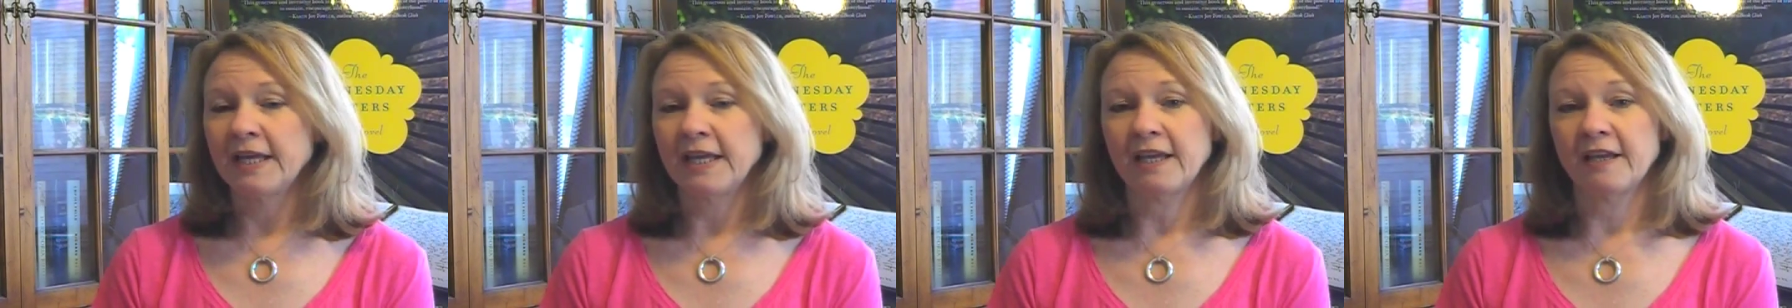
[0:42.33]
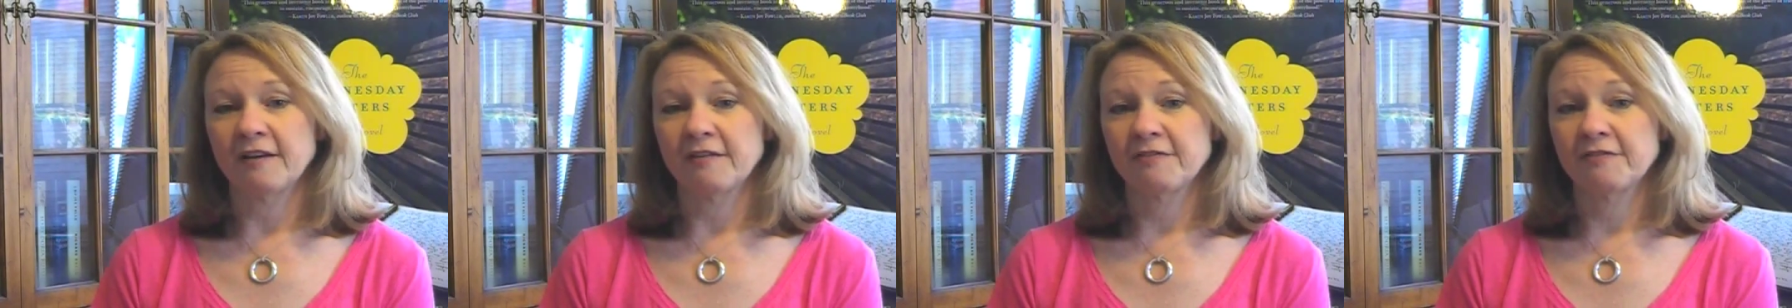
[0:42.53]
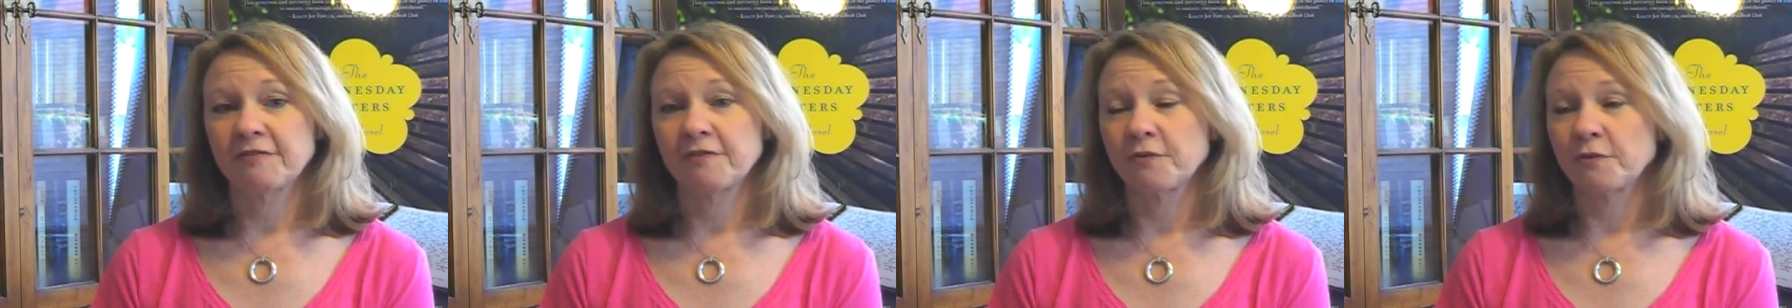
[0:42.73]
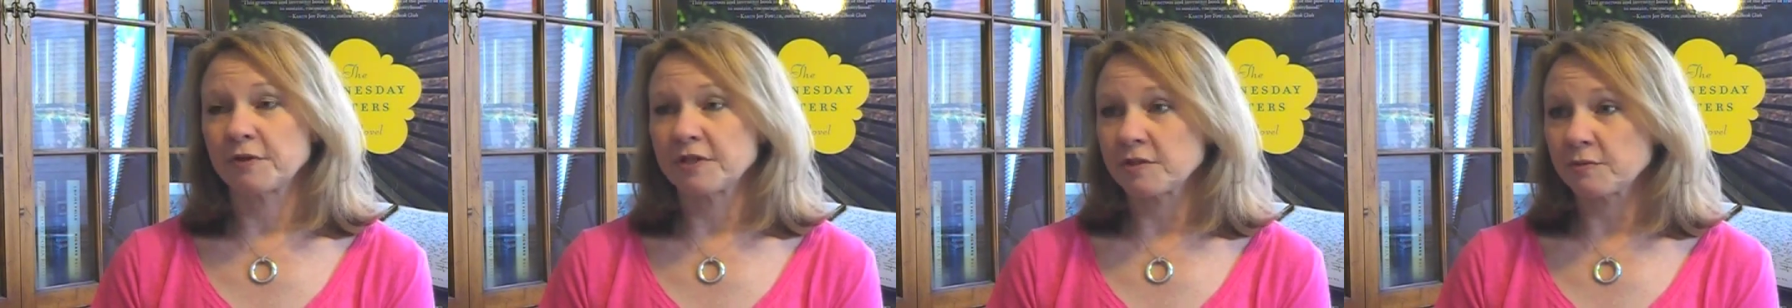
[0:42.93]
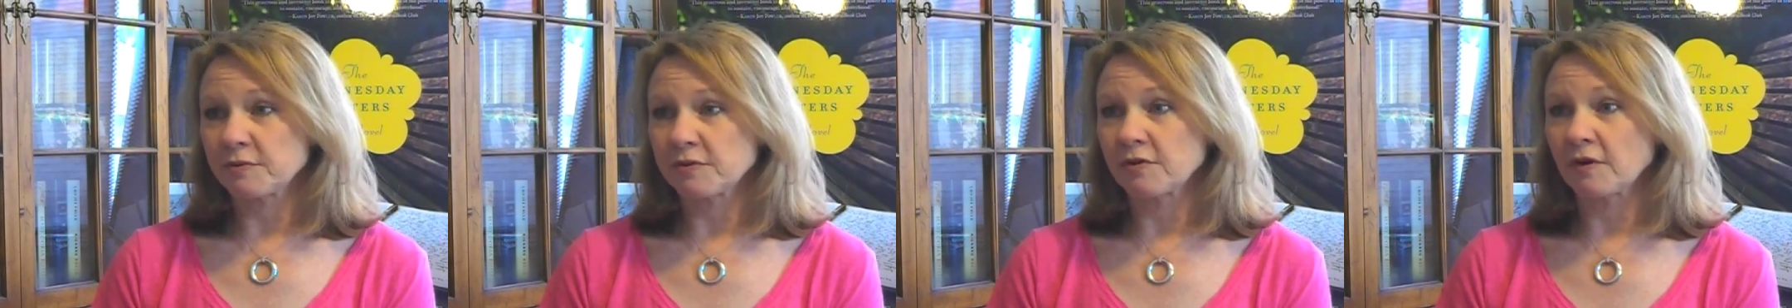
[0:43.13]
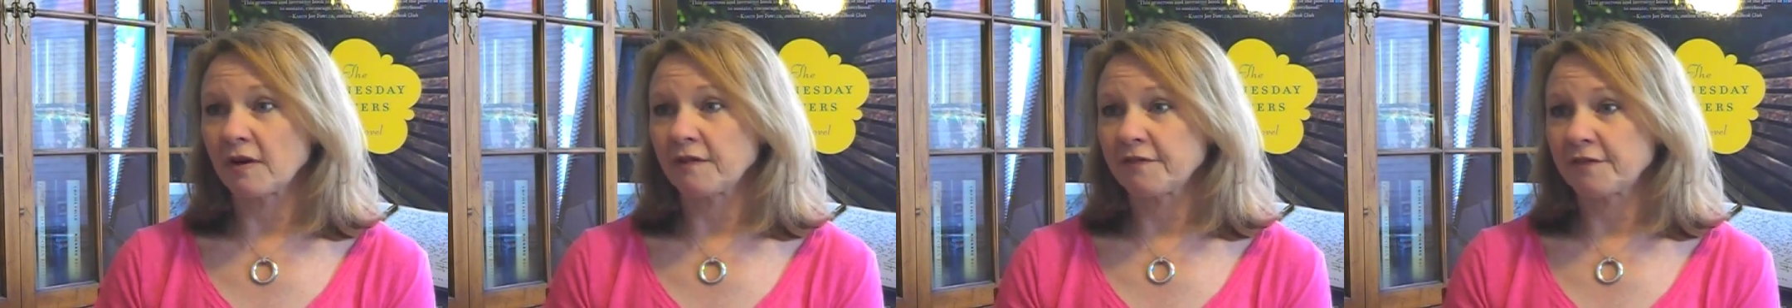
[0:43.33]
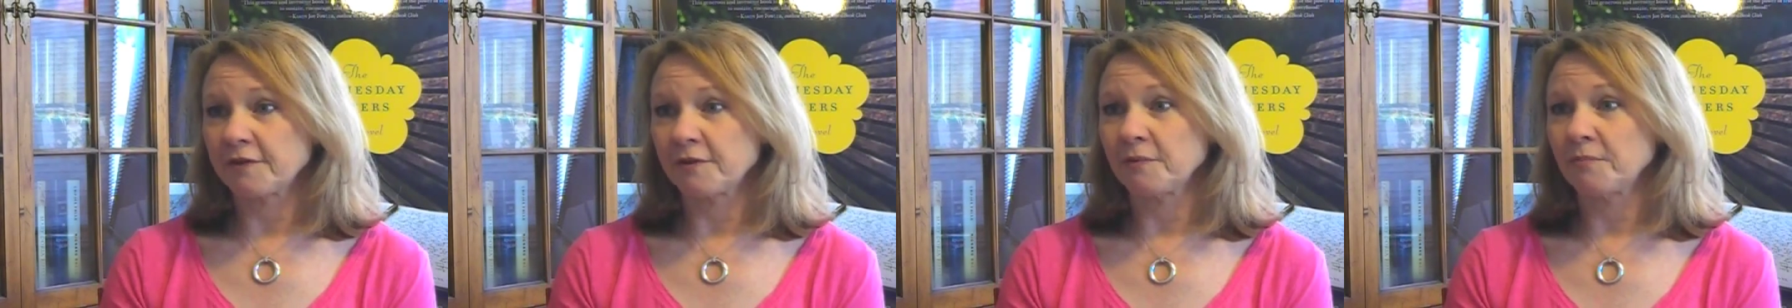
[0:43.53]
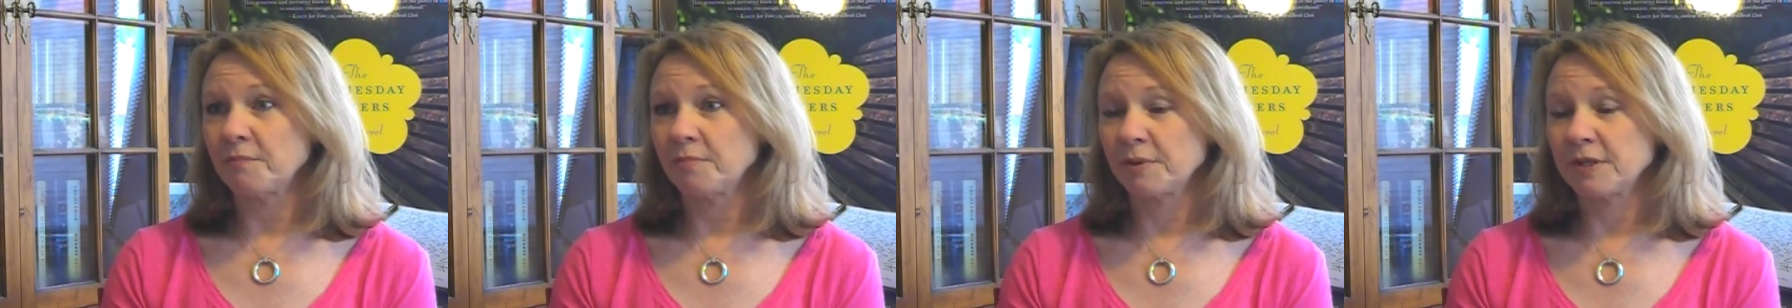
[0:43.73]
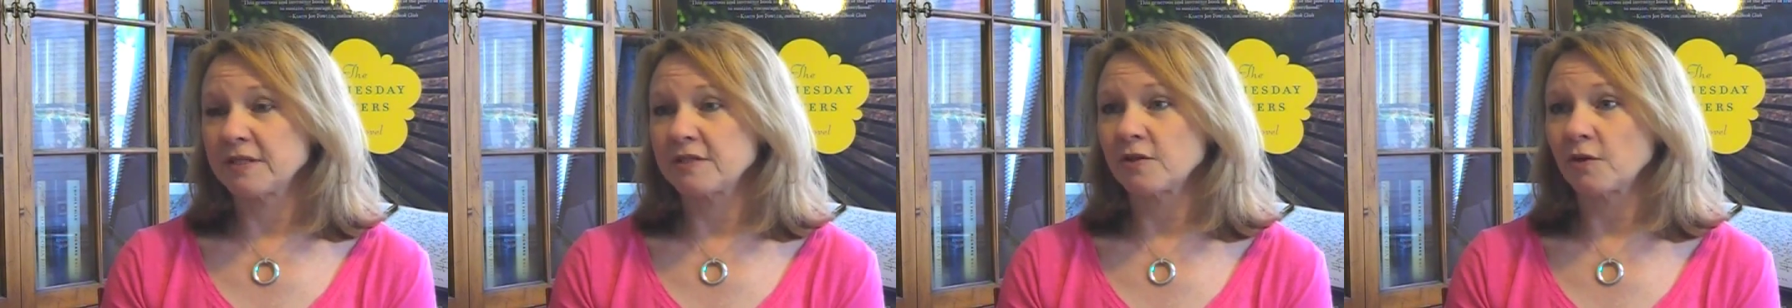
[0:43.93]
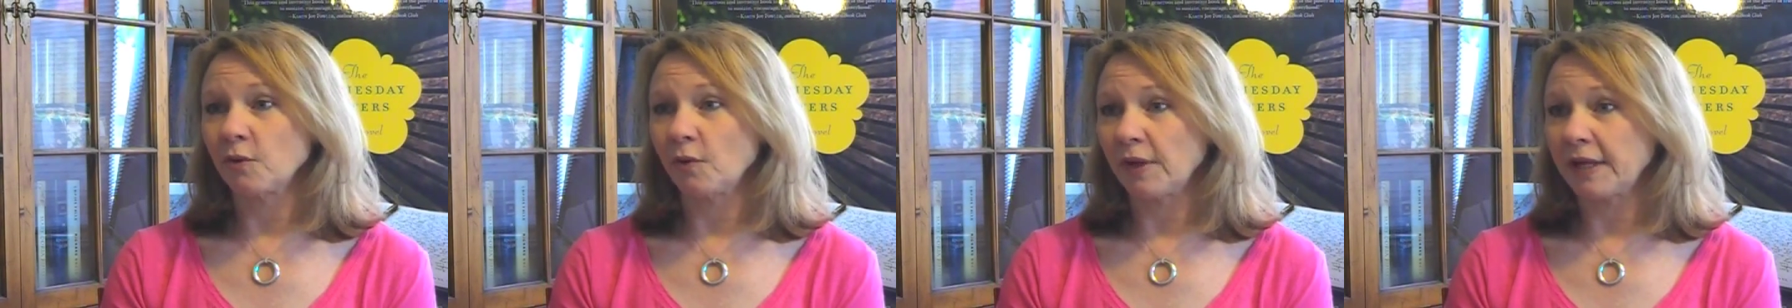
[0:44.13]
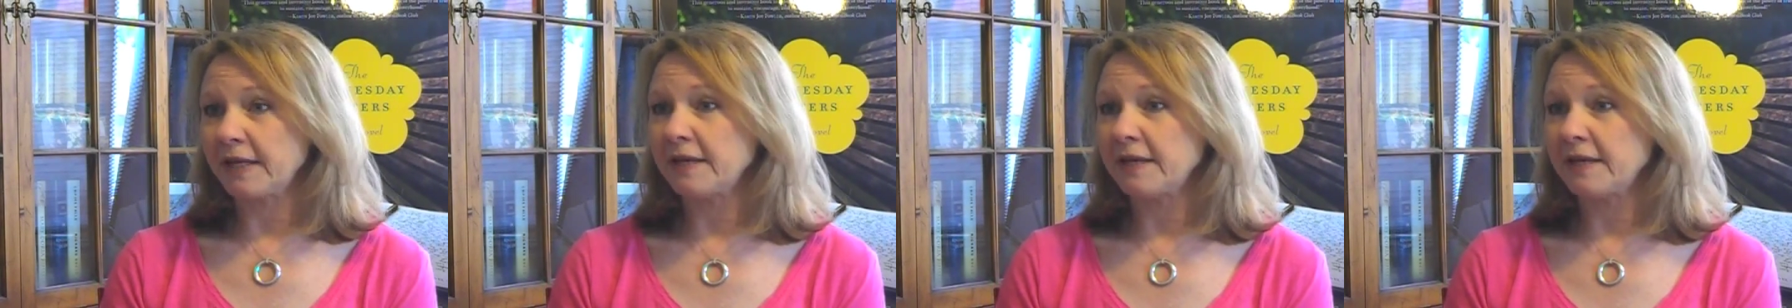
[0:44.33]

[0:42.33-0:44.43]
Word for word: if Chris was off to preschool